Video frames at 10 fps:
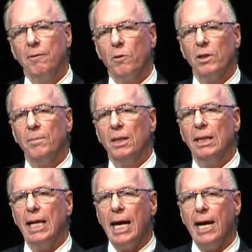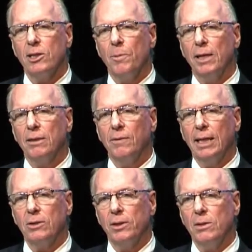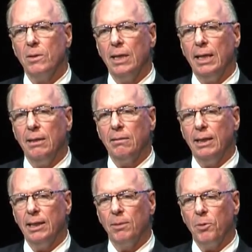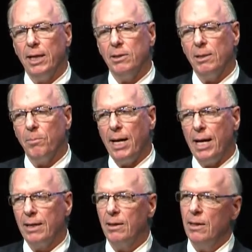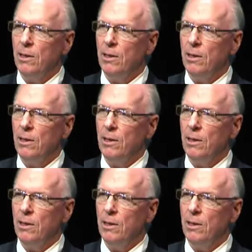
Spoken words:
affordability aspect of electricity and the price impact